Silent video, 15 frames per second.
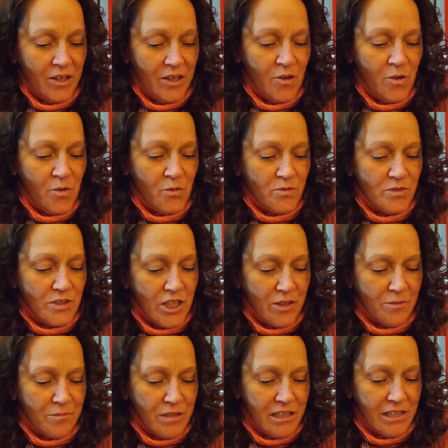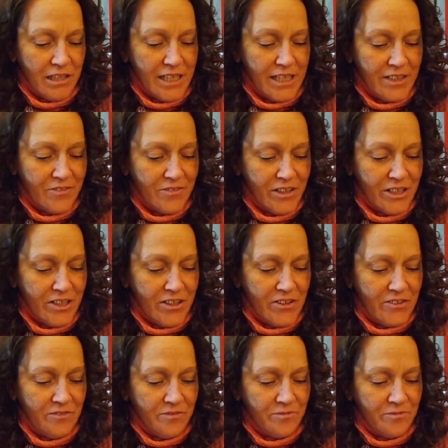Oh, talking about laying around.